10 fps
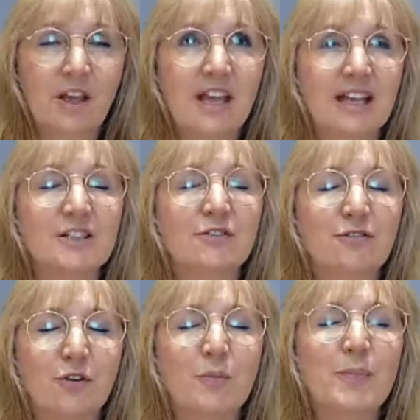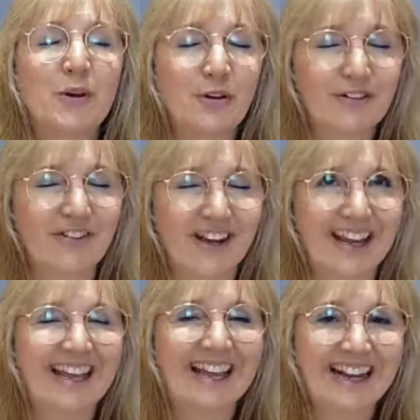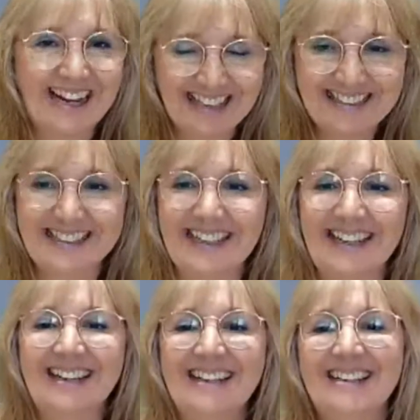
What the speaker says: it's for purifying and cleansing